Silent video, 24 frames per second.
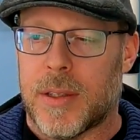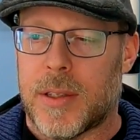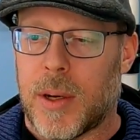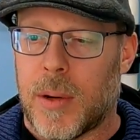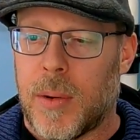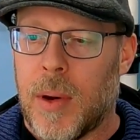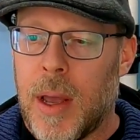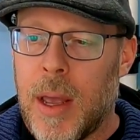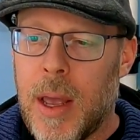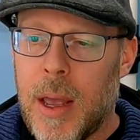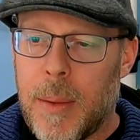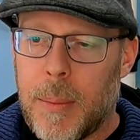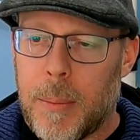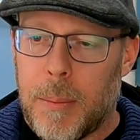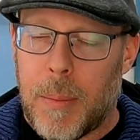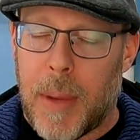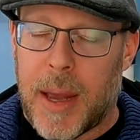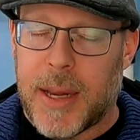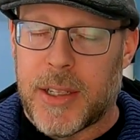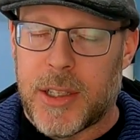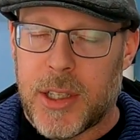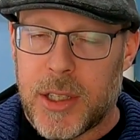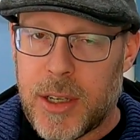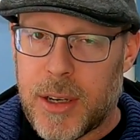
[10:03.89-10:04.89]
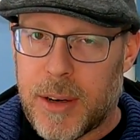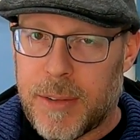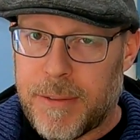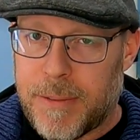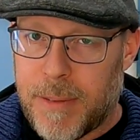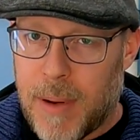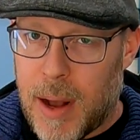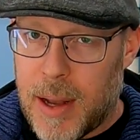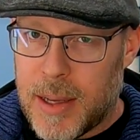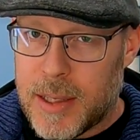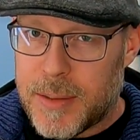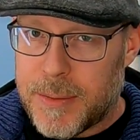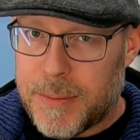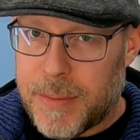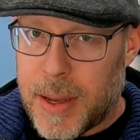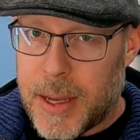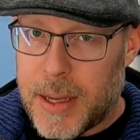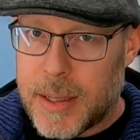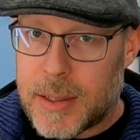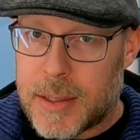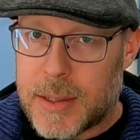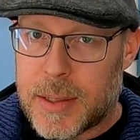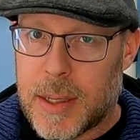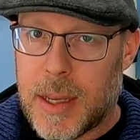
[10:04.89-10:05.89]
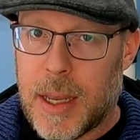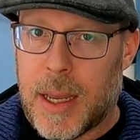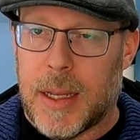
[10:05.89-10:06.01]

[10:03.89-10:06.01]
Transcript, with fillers: So measure your phosphates